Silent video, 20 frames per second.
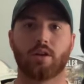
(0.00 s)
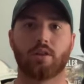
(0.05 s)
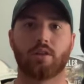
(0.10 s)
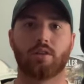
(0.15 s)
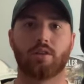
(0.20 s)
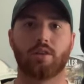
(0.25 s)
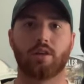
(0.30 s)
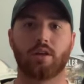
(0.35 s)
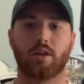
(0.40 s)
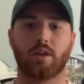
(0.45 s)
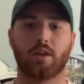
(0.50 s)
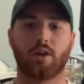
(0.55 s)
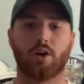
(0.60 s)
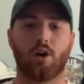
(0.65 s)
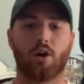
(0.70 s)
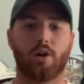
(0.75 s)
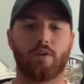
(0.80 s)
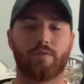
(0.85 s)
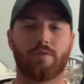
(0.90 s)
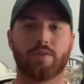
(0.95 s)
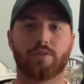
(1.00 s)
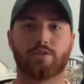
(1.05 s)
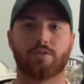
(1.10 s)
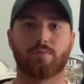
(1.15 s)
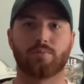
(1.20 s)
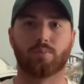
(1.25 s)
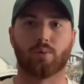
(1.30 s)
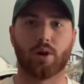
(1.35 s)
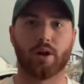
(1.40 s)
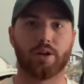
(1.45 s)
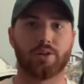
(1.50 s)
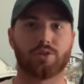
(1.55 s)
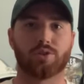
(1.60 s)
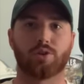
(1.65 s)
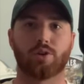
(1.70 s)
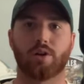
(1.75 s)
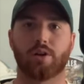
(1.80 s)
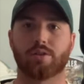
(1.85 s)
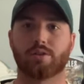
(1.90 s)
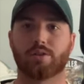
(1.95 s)
the offensive brain
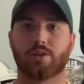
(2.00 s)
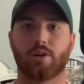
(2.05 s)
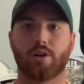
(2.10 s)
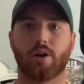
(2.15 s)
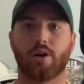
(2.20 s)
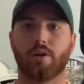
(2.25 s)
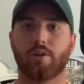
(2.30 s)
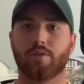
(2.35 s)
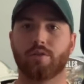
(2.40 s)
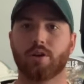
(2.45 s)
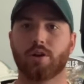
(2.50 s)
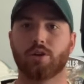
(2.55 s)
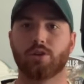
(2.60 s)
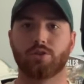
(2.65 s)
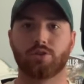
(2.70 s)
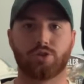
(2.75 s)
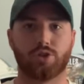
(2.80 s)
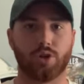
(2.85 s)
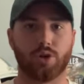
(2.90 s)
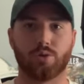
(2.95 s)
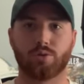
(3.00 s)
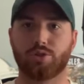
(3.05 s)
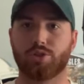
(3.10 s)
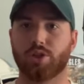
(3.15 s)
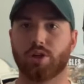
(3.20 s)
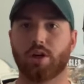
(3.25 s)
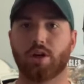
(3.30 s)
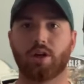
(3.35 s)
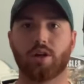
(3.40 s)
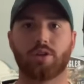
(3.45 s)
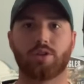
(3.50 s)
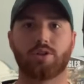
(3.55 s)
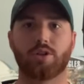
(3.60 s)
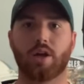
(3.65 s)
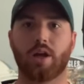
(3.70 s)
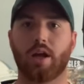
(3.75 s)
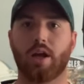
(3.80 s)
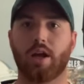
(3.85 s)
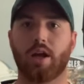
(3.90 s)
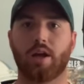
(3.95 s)
trust of Joe Judge
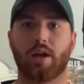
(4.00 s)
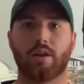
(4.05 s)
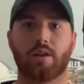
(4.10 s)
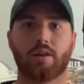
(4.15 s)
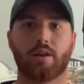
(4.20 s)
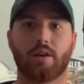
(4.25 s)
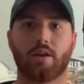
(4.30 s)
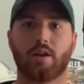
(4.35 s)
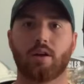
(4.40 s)
and